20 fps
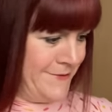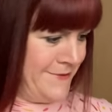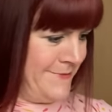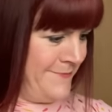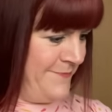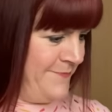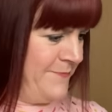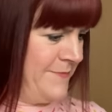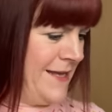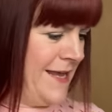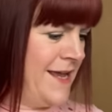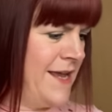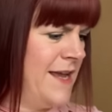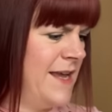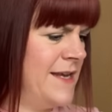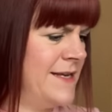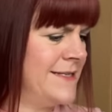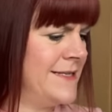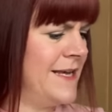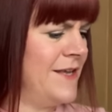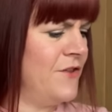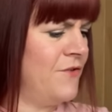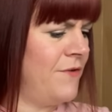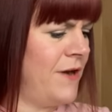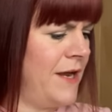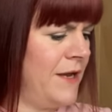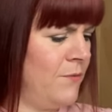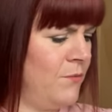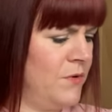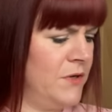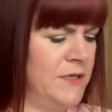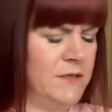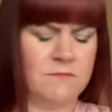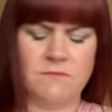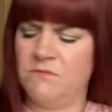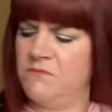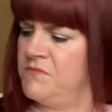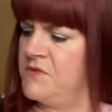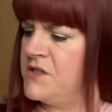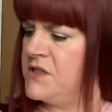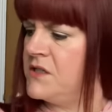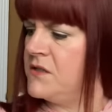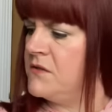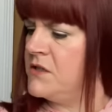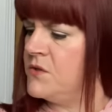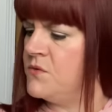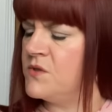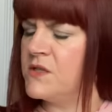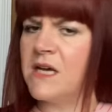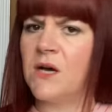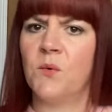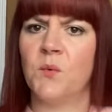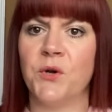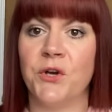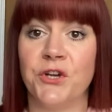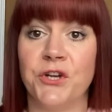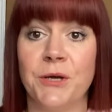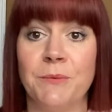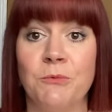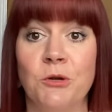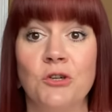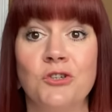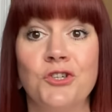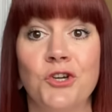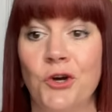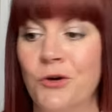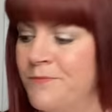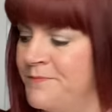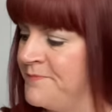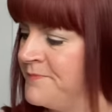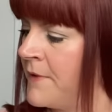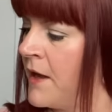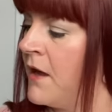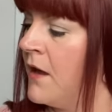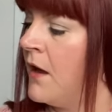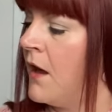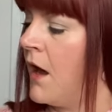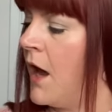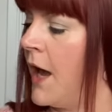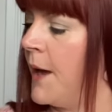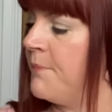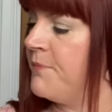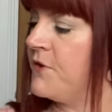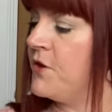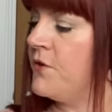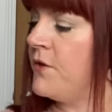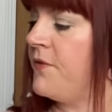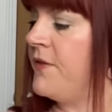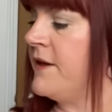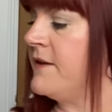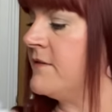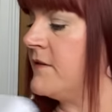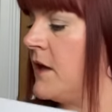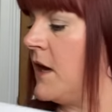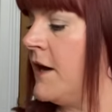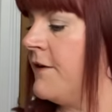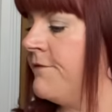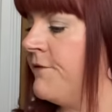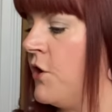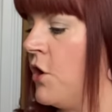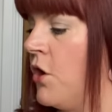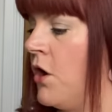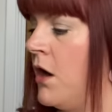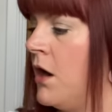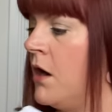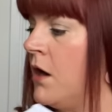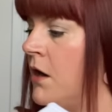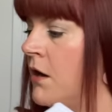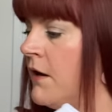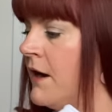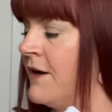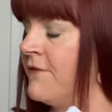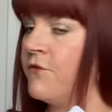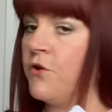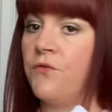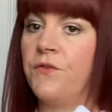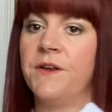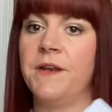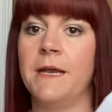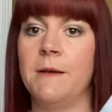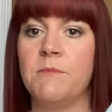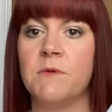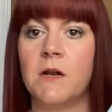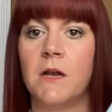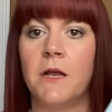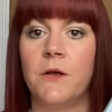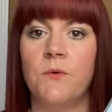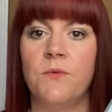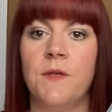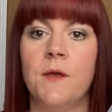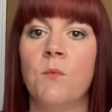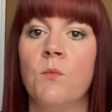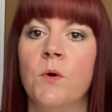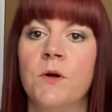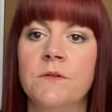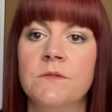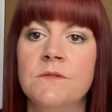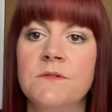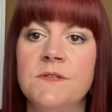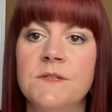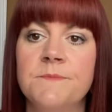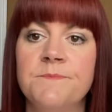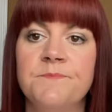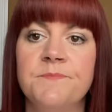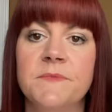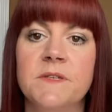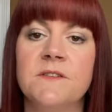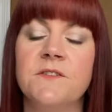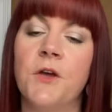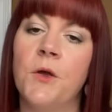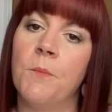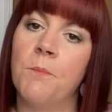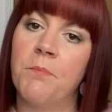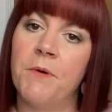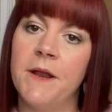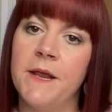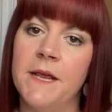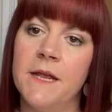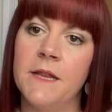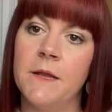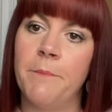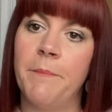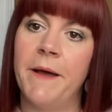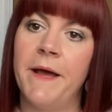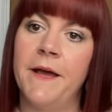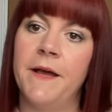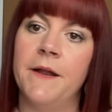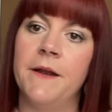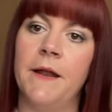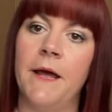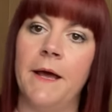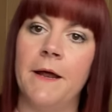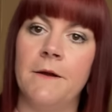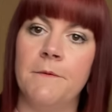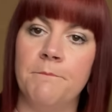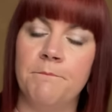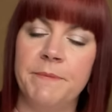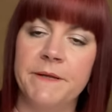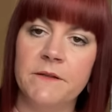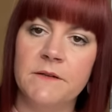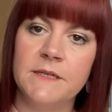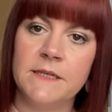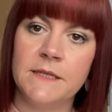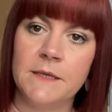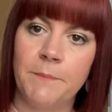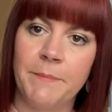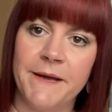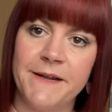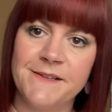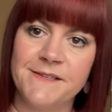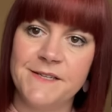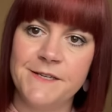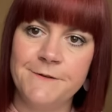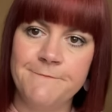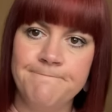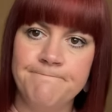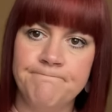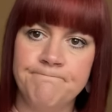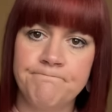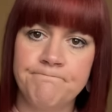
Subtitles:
Is that the right way to use that word? I'm not sure. The other things that I've got are, I've got the named clothing ones, so breaking the pattern and building the pattern.